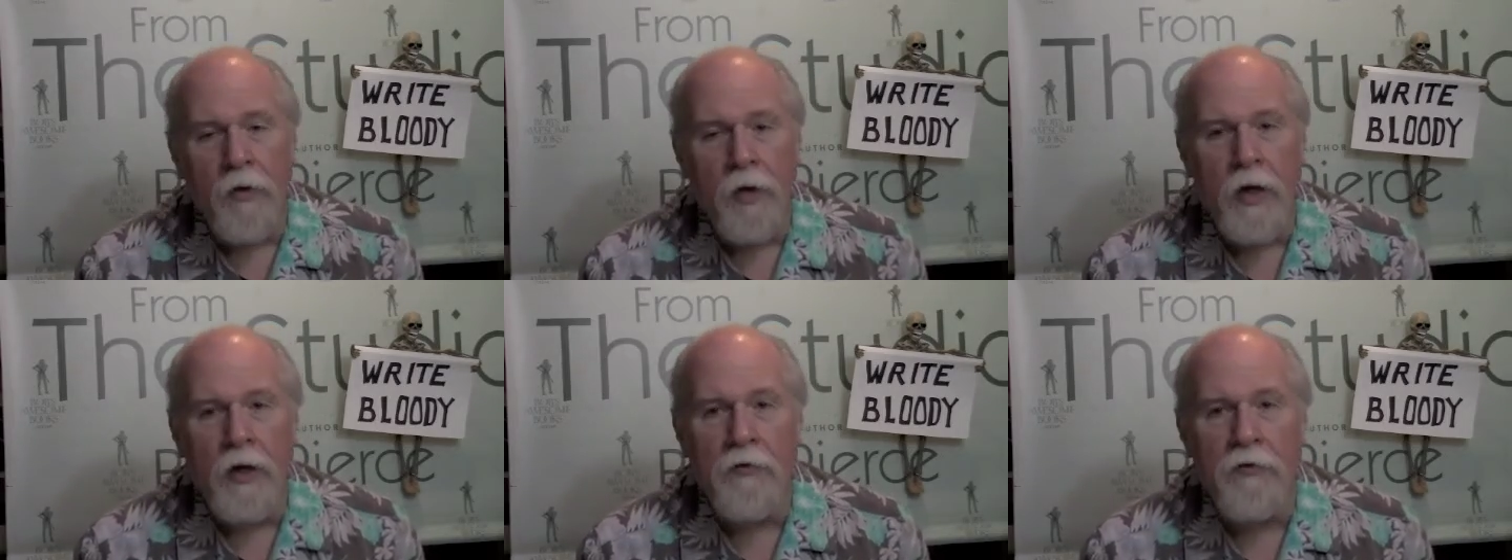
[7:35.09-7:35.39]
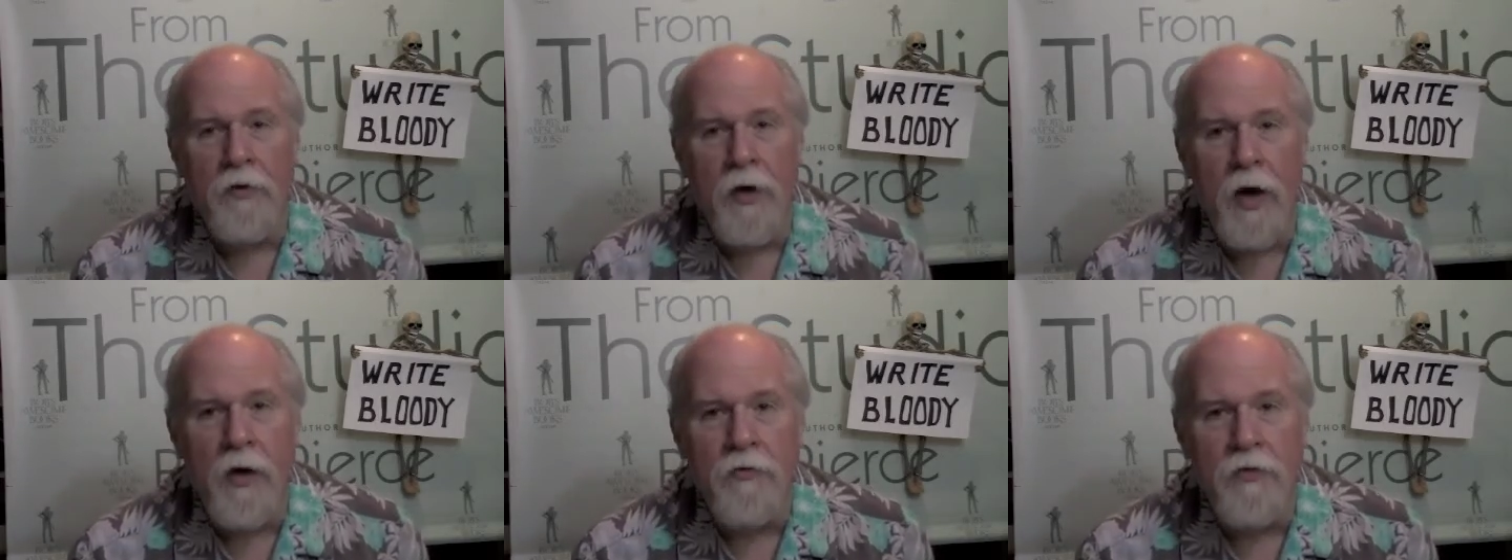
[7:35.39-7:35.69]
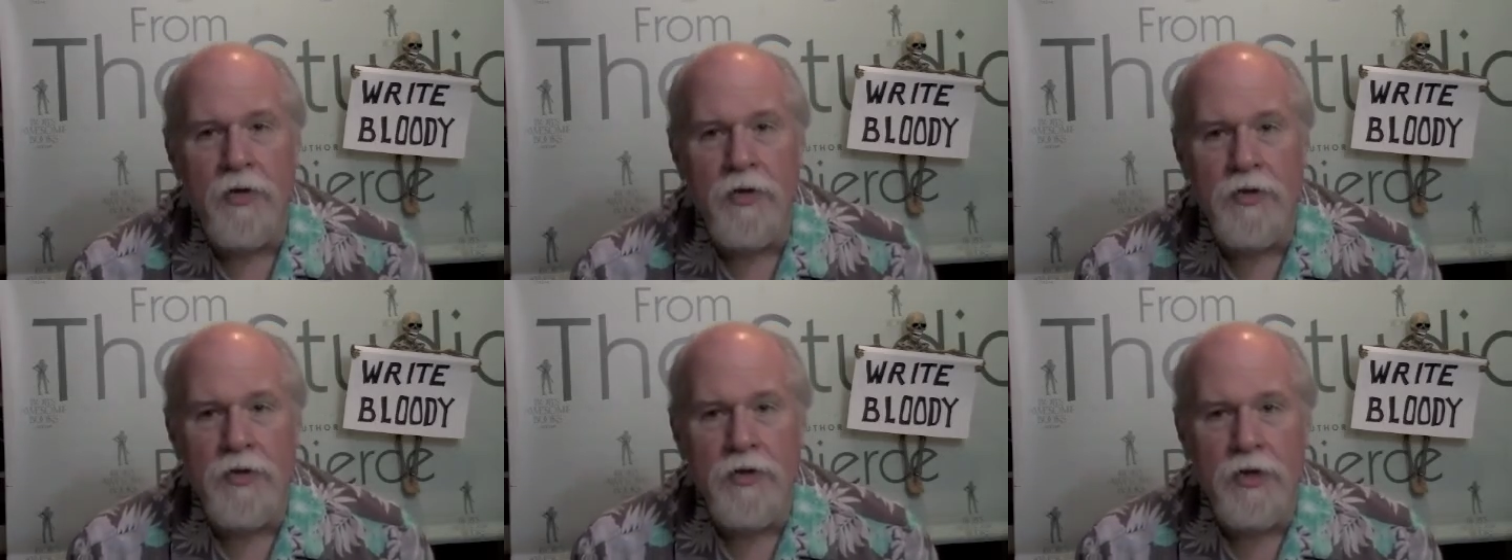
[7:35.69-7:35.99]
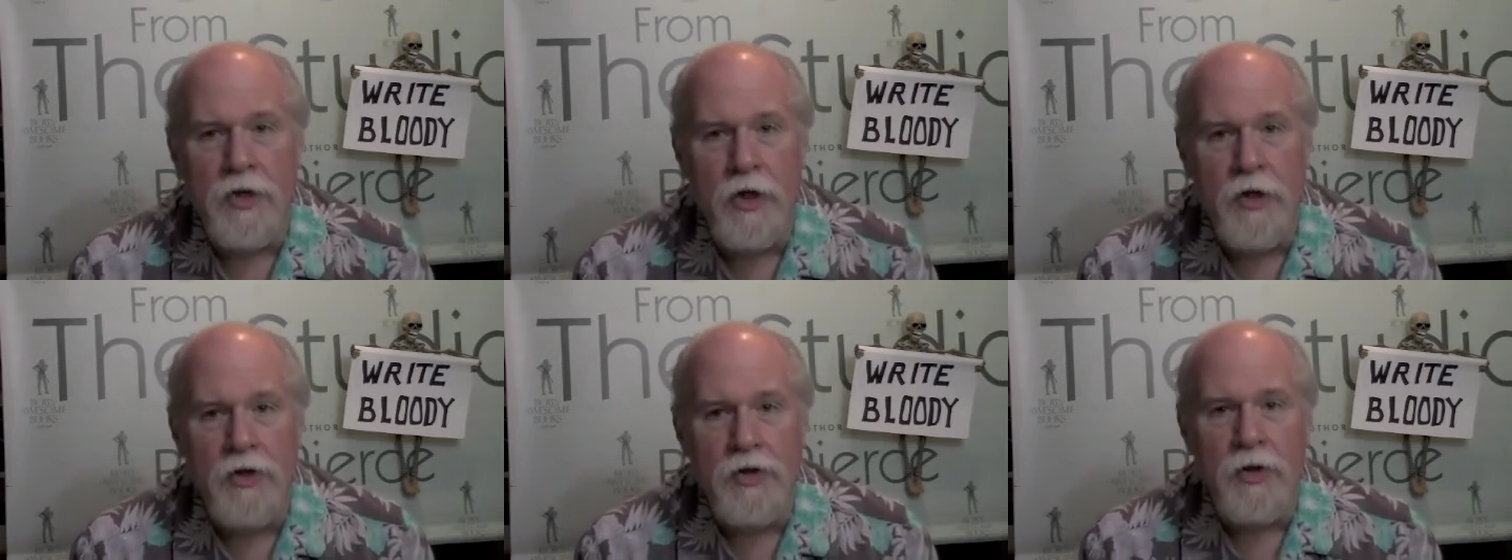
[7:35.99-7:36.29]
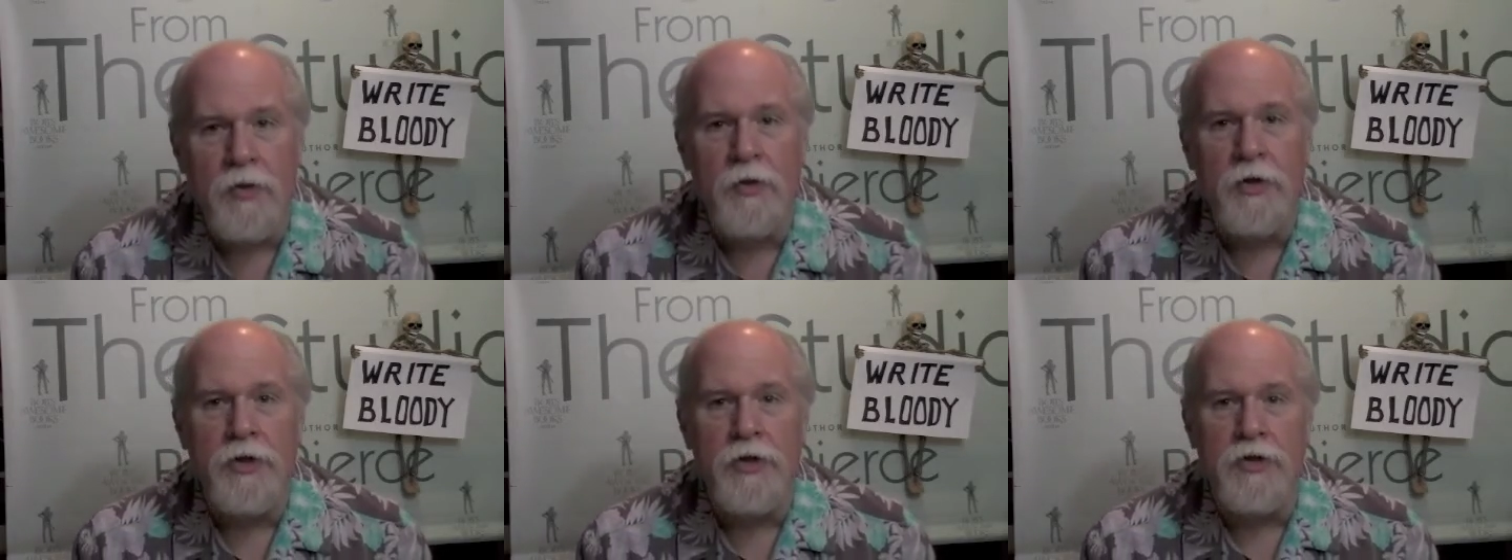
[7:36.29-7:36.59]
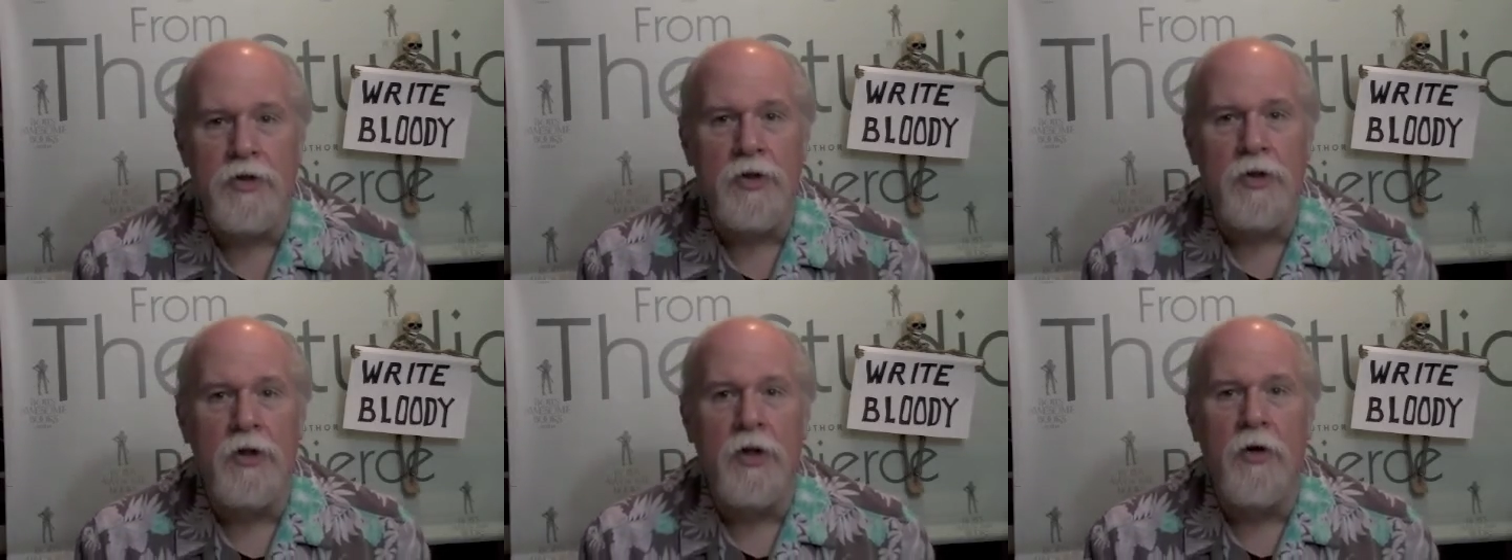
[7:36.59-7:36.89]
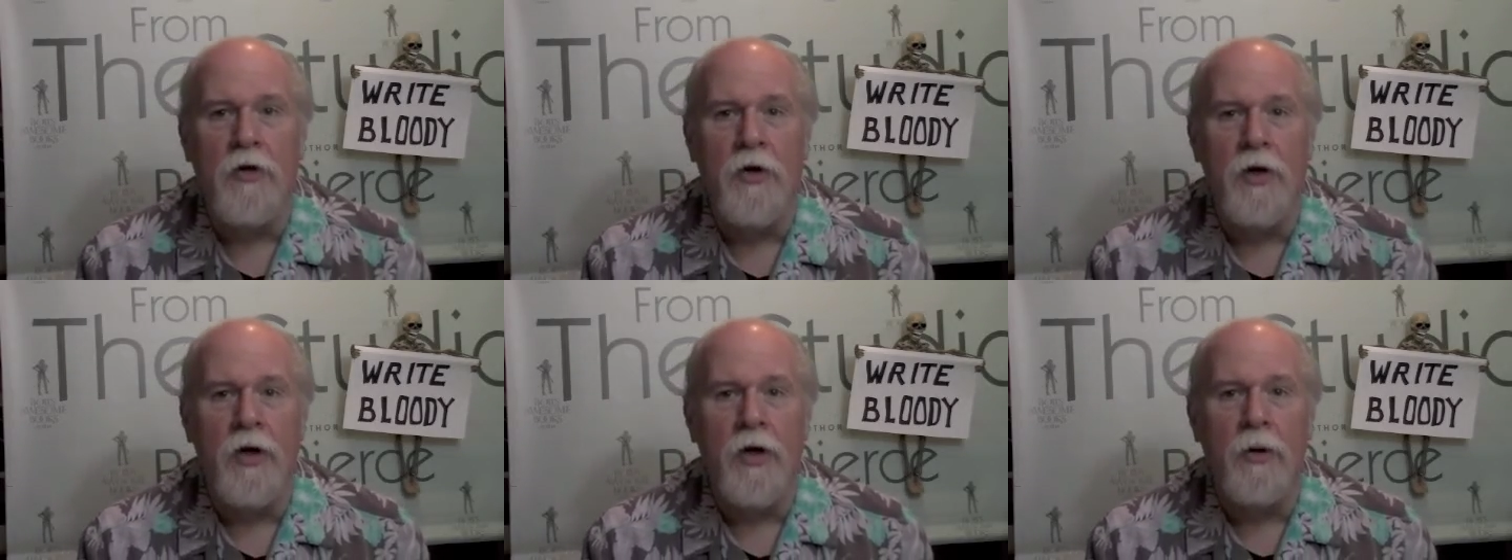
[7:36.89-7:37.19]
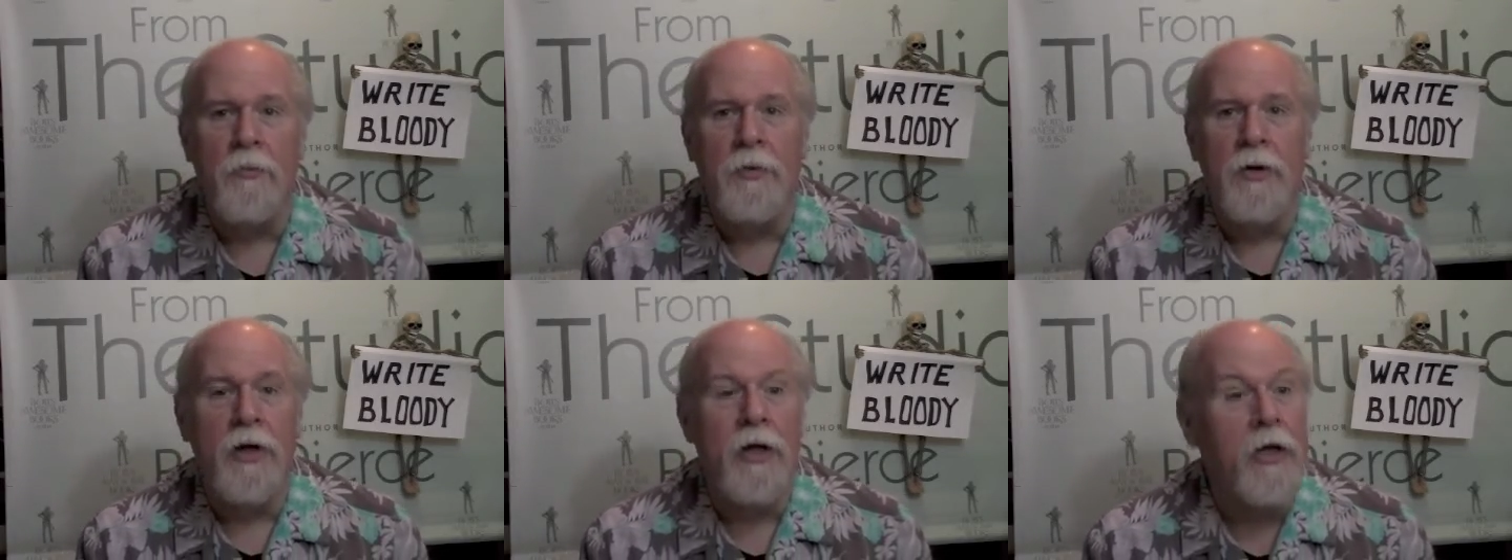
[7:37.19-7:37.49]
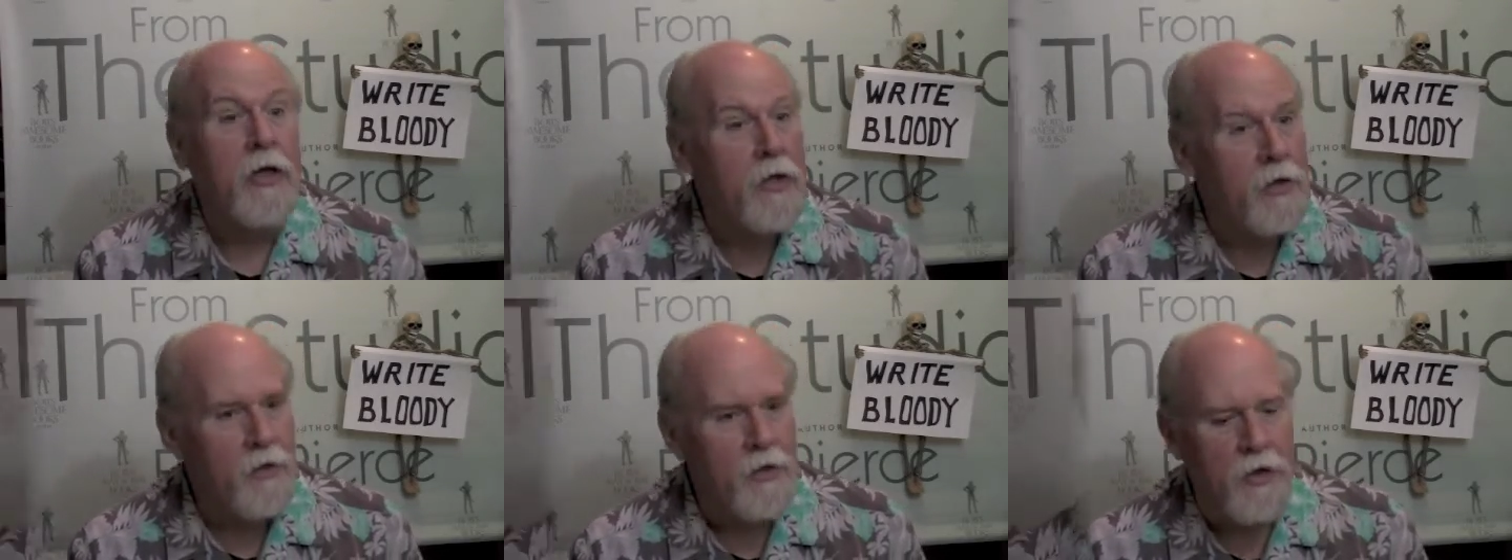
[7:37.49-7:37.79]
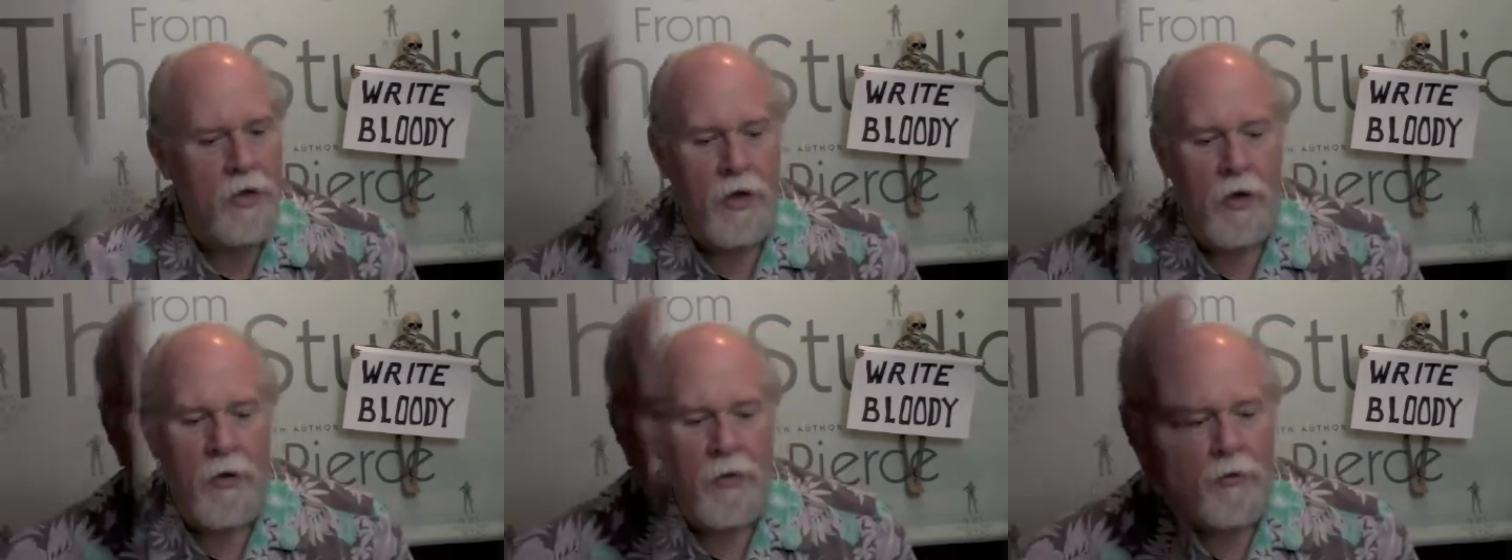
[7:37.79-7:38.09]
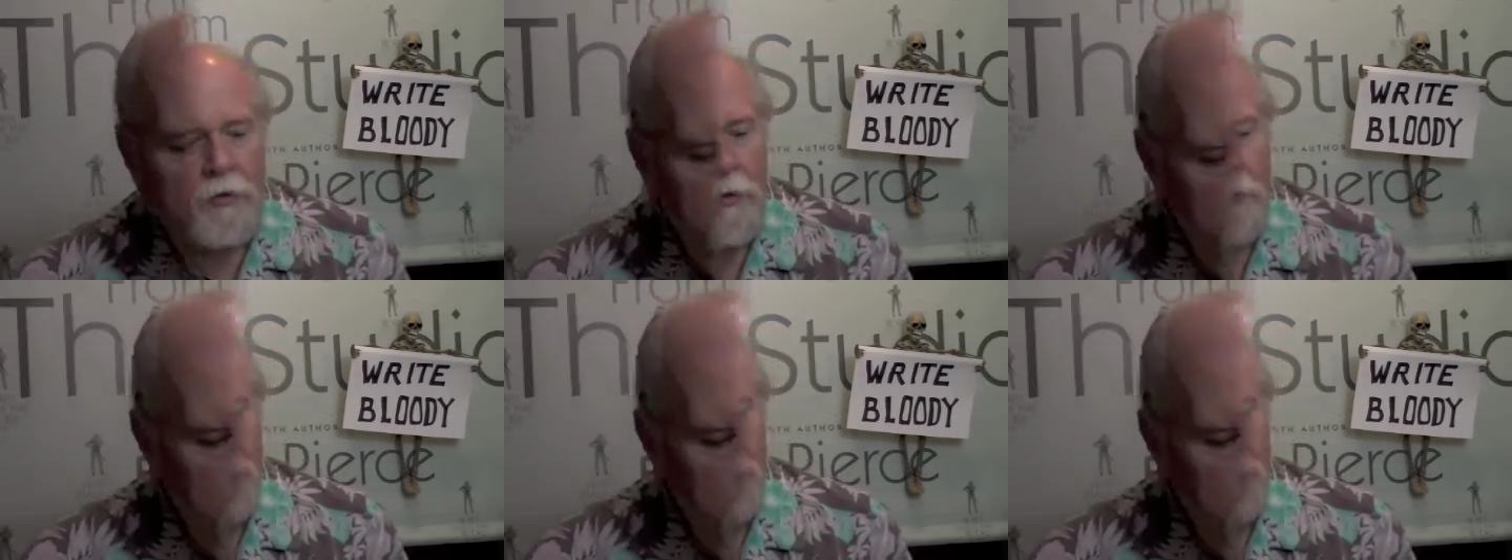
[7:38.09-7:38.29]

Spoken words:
We've got a 5-disc changer. We just load it up and hit go.